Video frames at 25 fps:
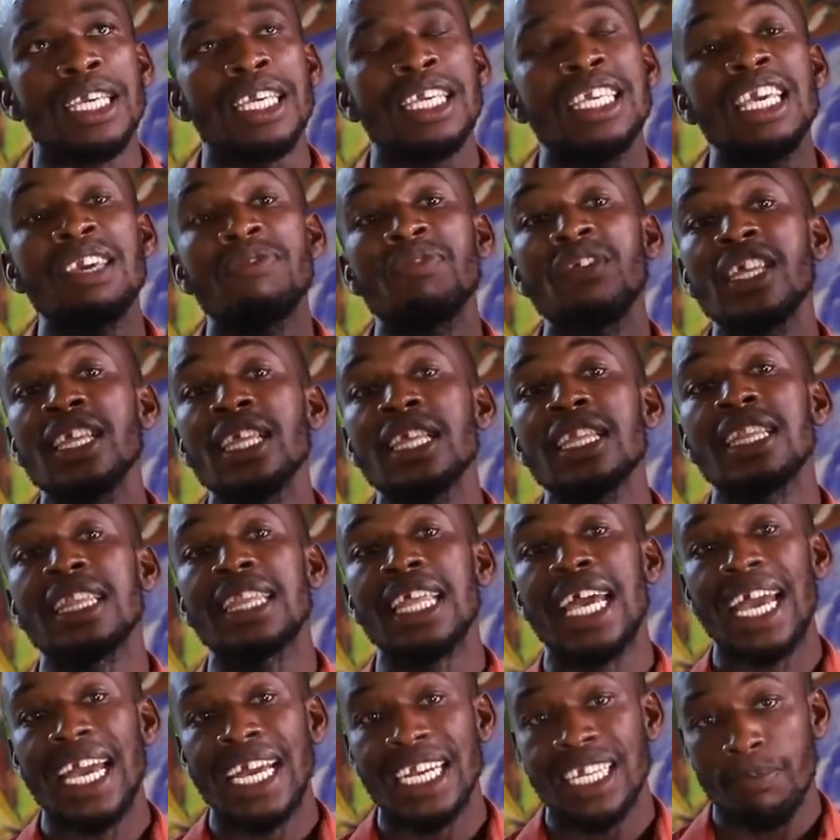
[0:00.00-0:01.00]
giving
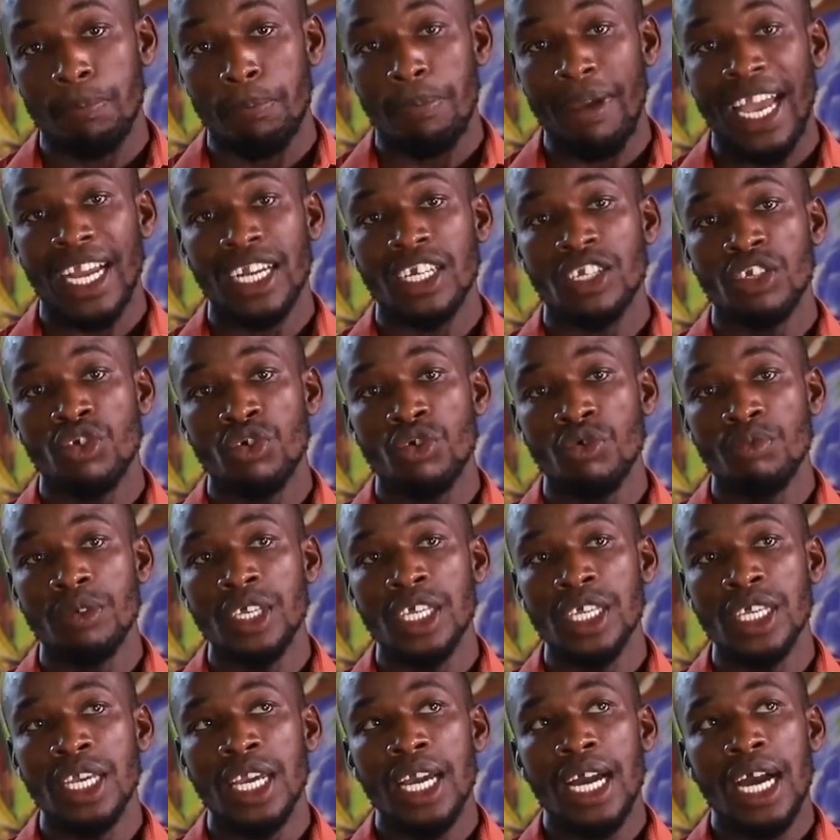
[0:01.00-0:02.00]
that back to
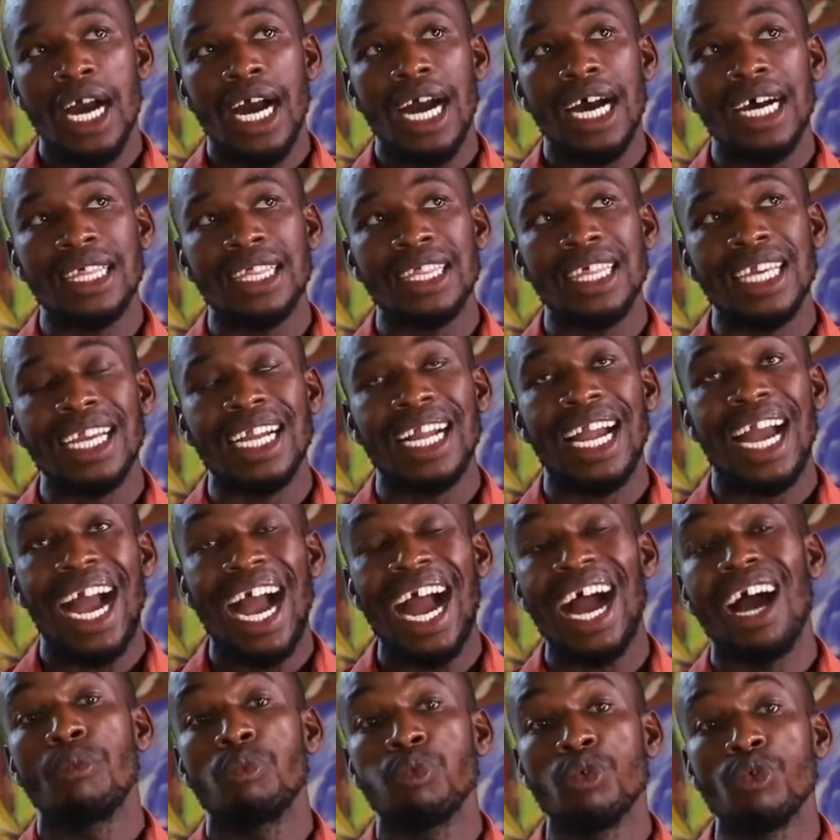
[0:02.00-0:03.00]
me, I think
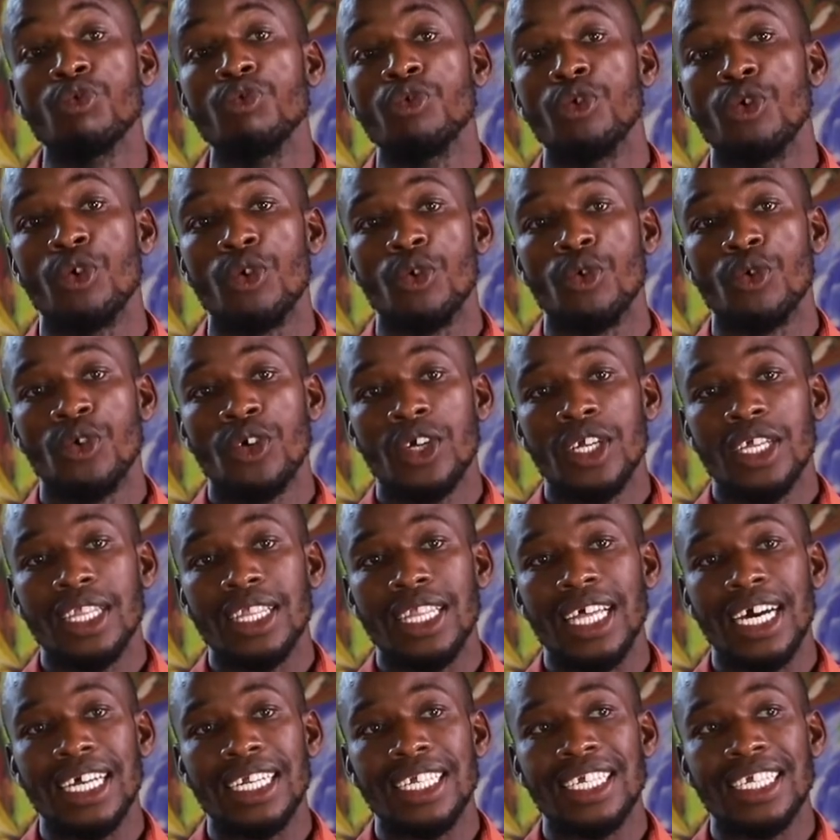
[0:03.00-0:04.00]
I will know
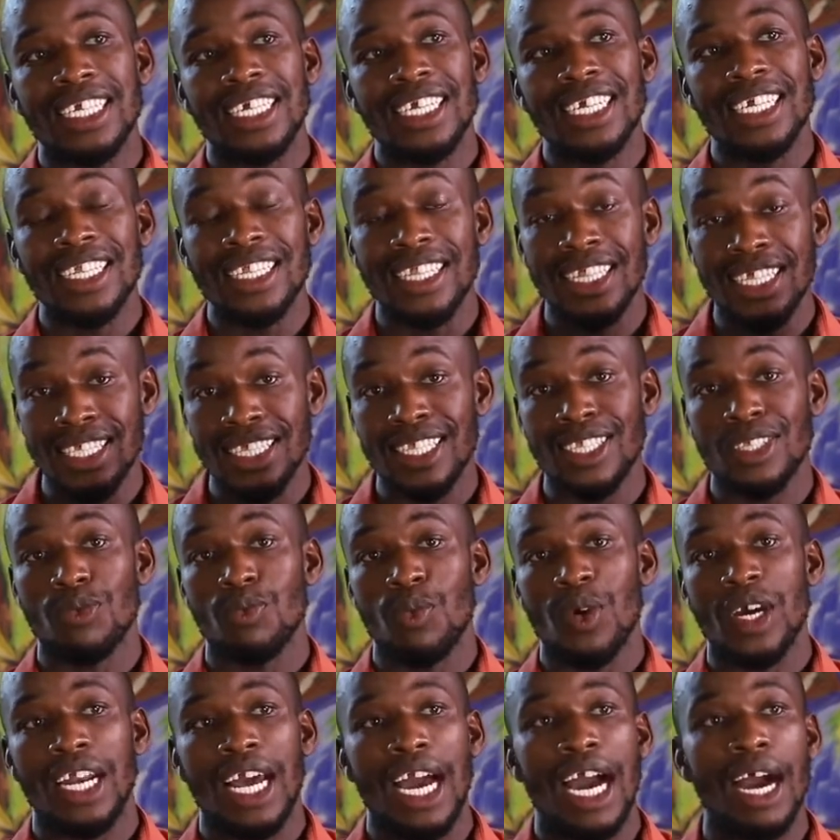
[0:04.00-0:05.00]
that this is
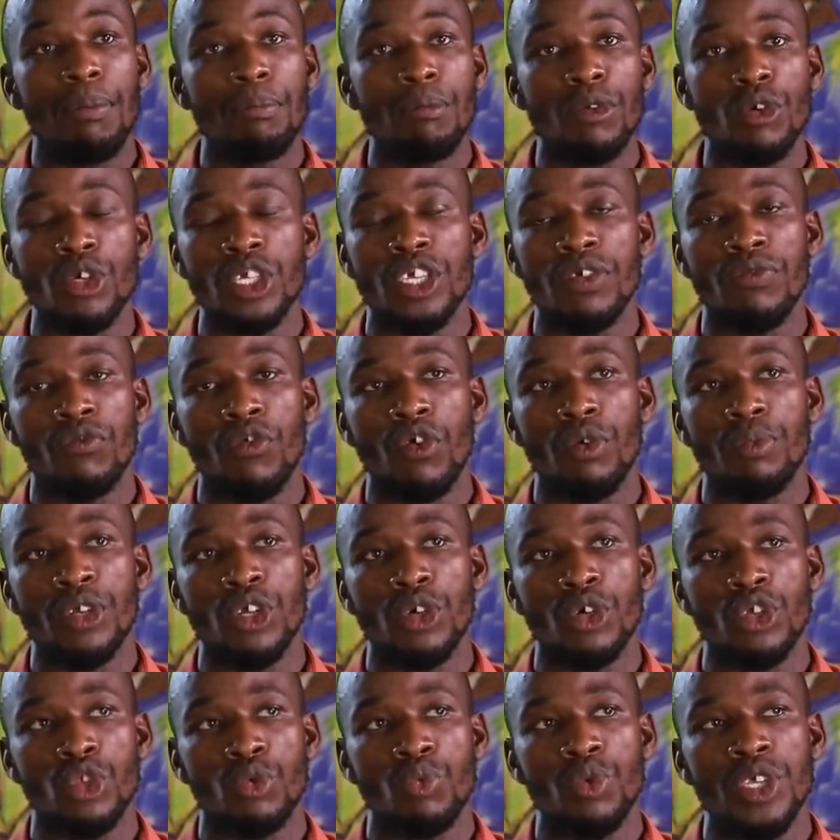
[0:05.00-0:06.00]
what I'm looking for,
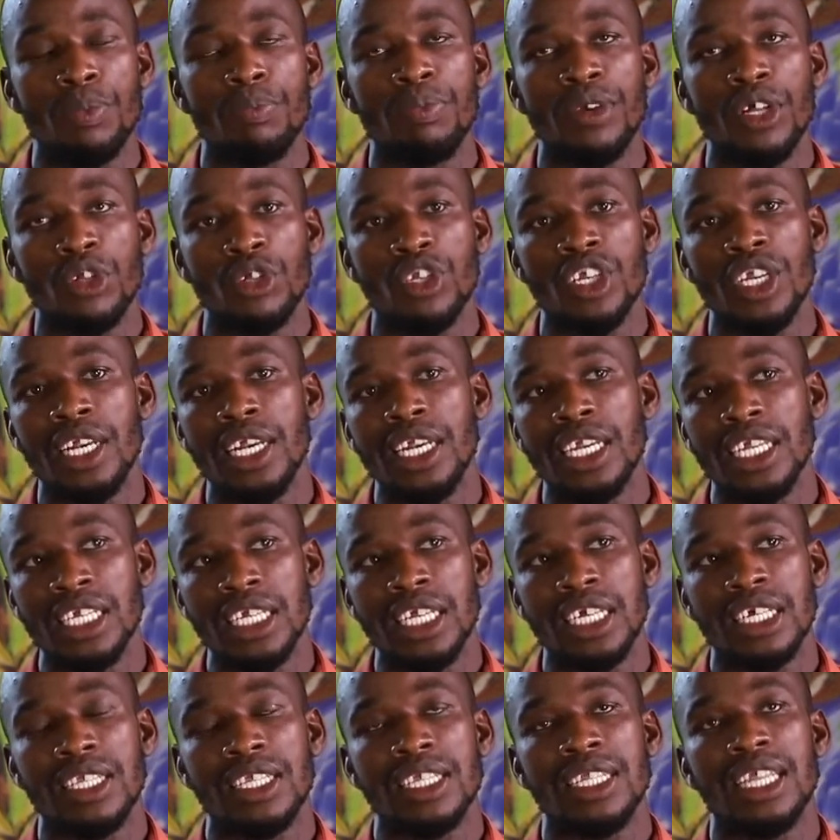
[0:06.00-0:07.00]
because we're building
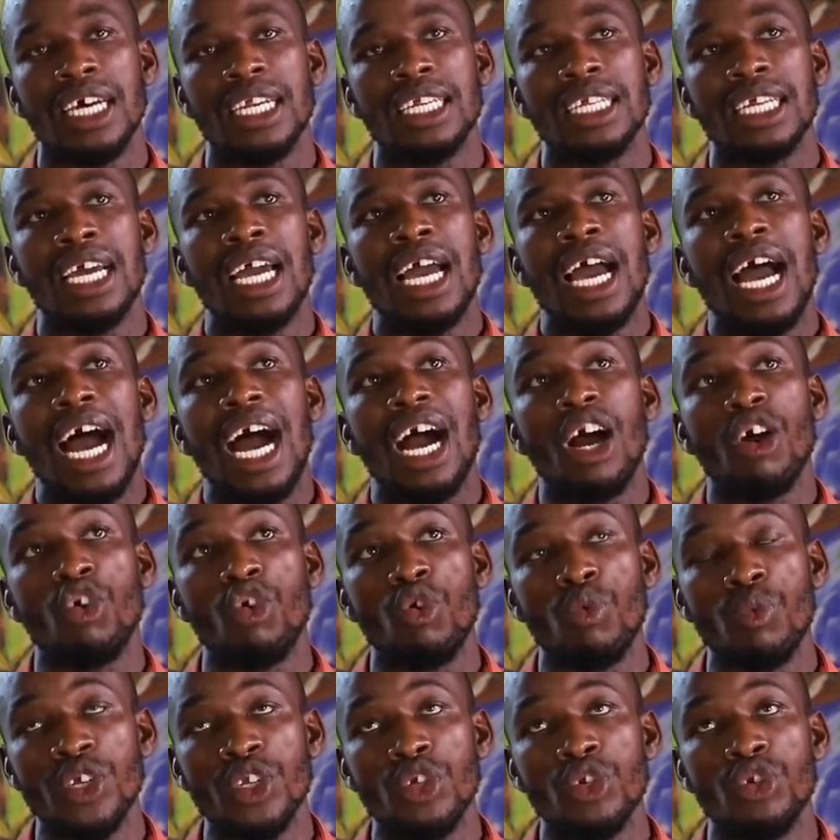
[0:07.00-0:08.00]
leaders that are
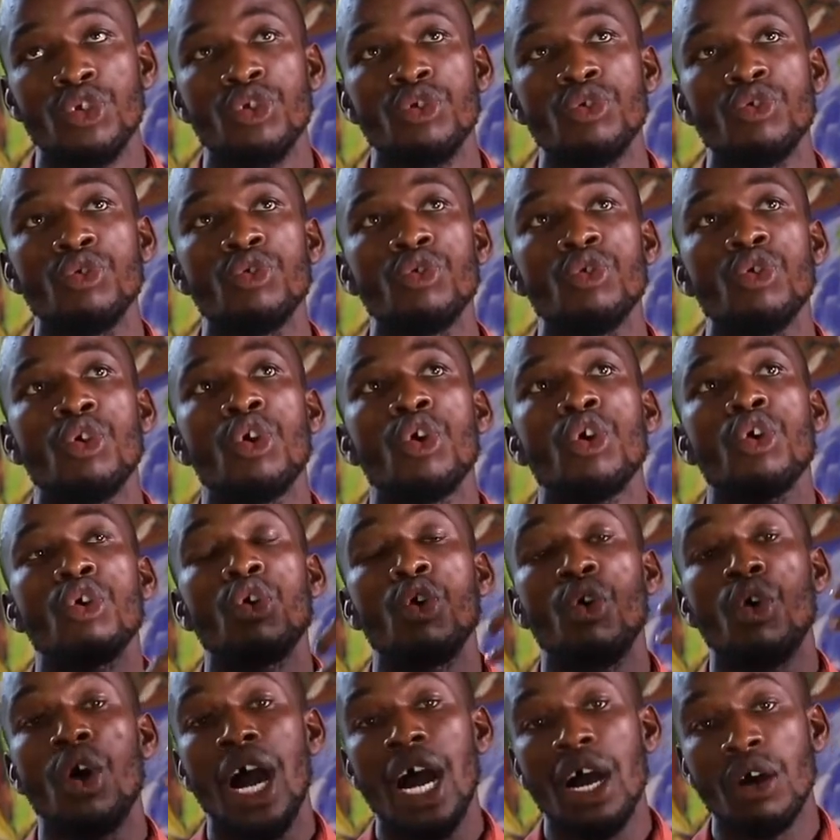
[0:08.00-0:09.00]
going to
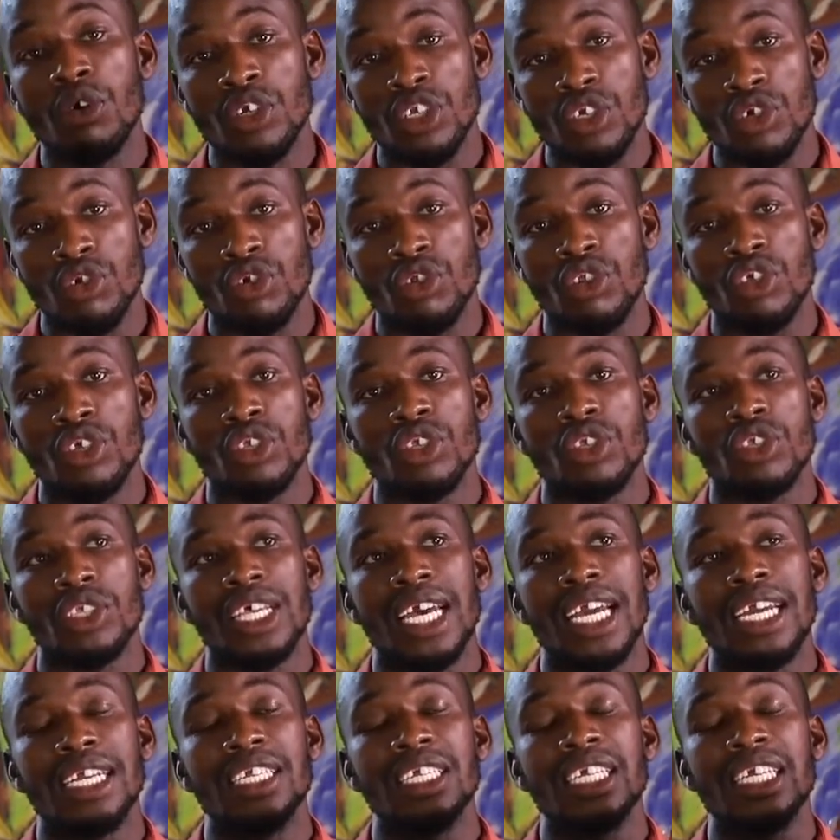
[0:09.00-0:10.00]
go out into the
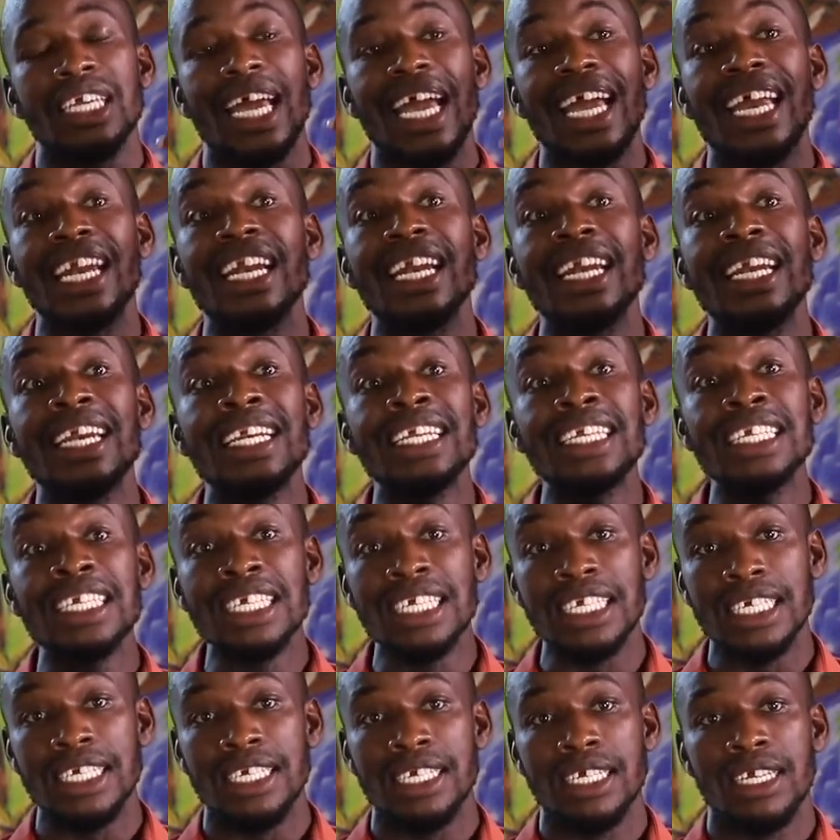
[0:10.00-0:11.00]
society and
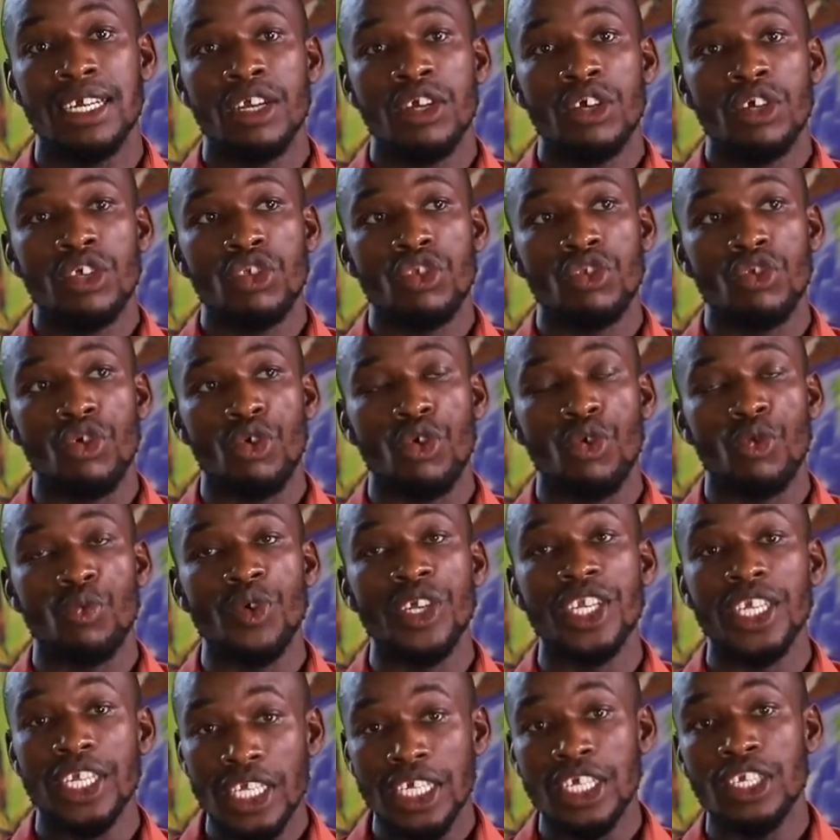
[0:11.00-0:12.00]
lead. So
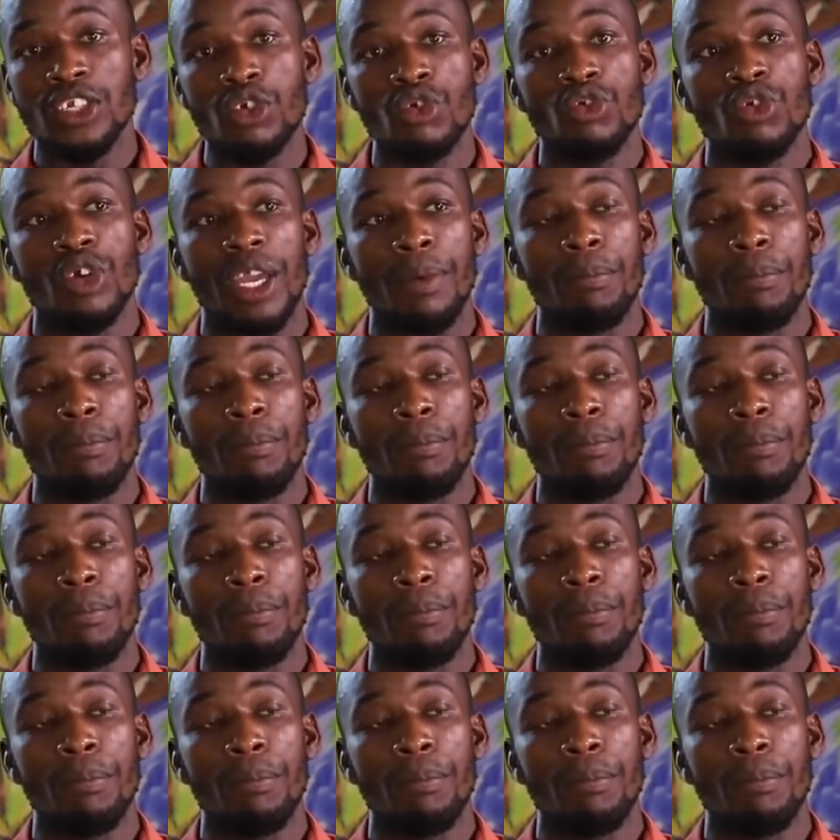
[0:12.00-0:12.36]
we need to